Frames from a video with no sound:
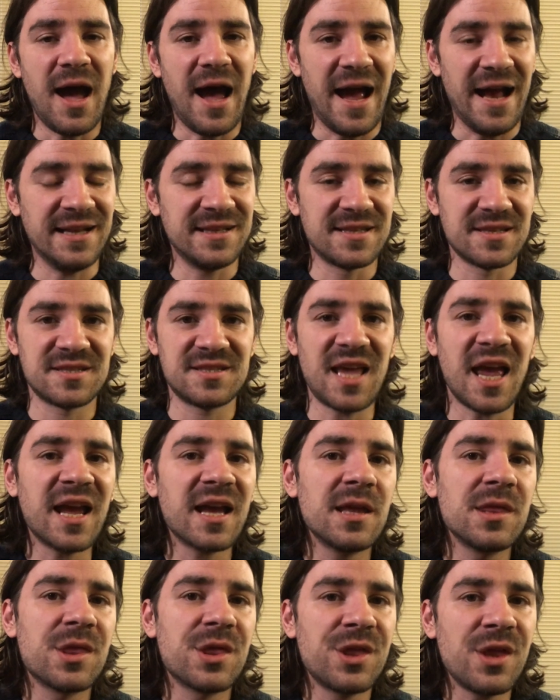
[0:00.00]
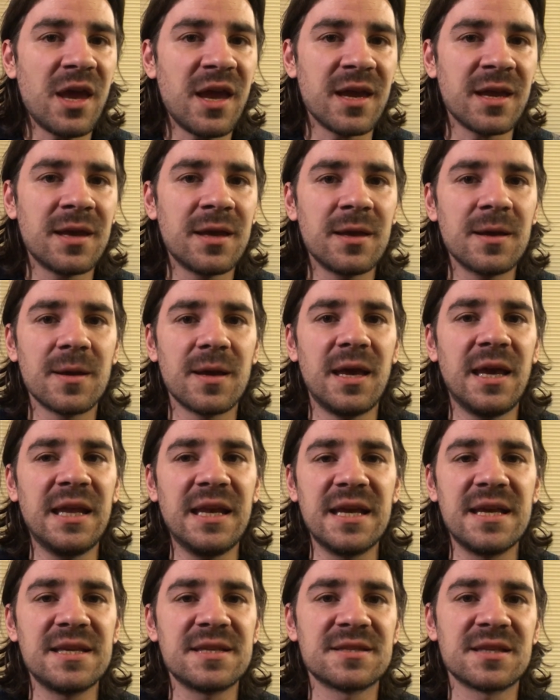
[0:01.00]
And the second thing
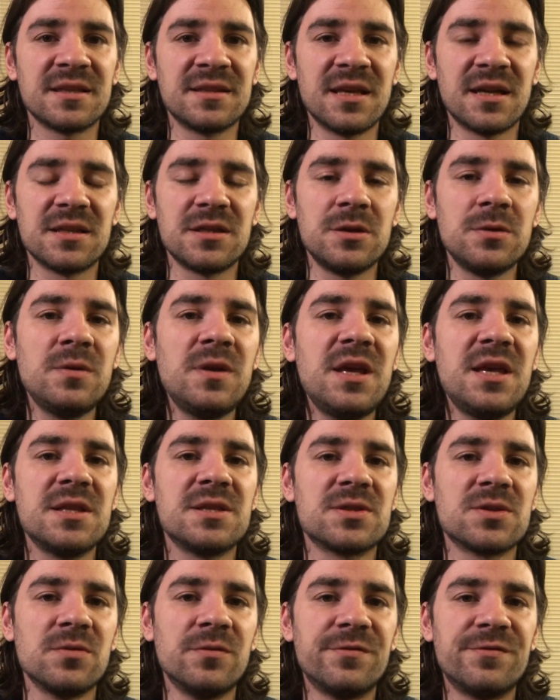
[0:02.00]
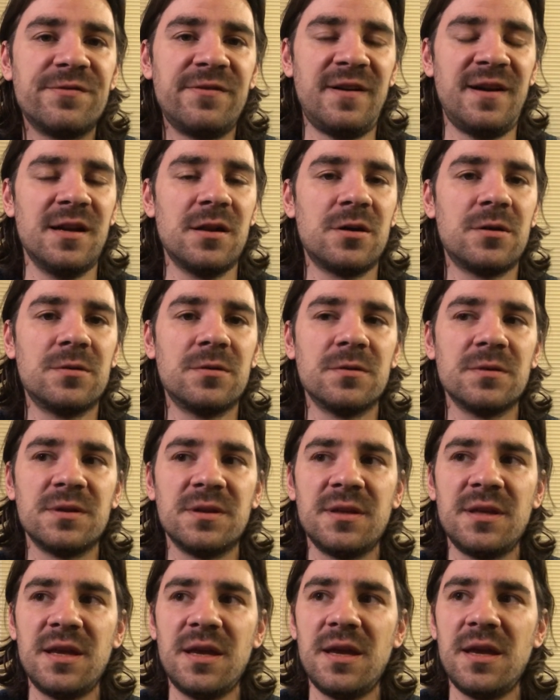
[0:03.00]
it is that you need to follow
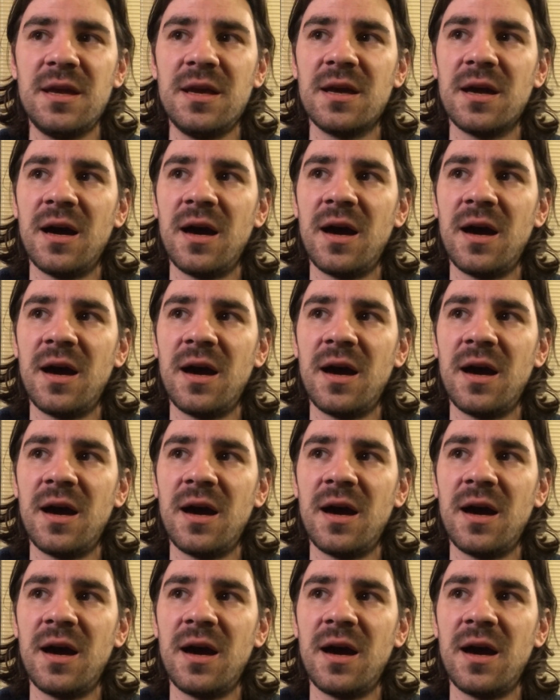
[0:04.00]
the